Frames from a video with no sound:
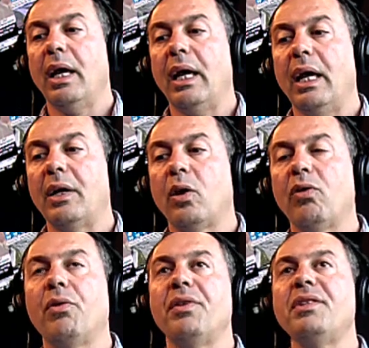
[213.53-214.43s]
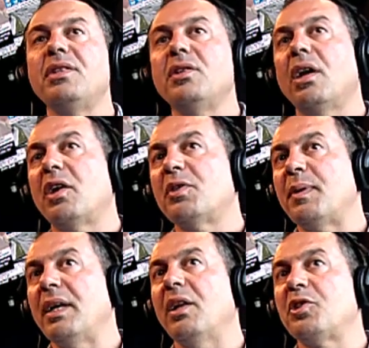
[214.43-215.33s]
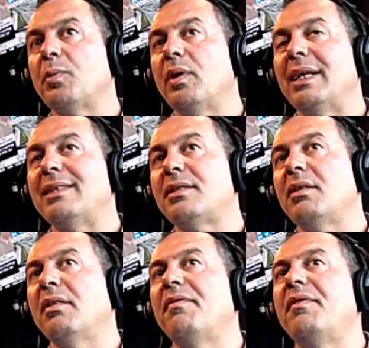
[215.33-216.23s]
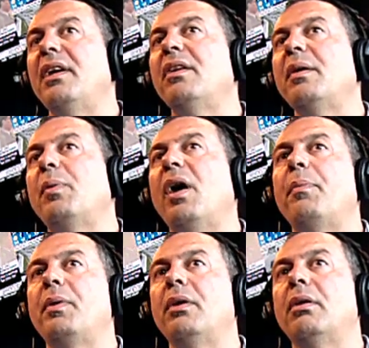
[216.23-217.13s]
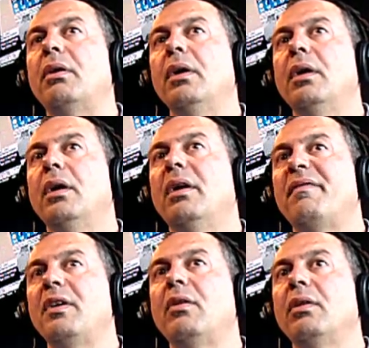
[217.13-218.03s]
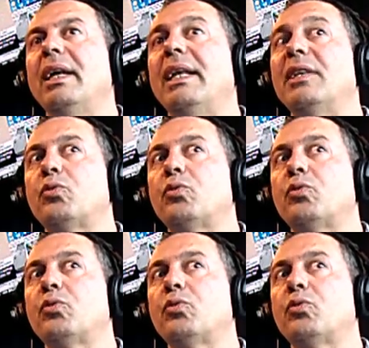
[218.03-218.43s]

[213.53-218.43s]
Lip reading: And although this is not RSP eligible, it's still a very popular vehicle lately.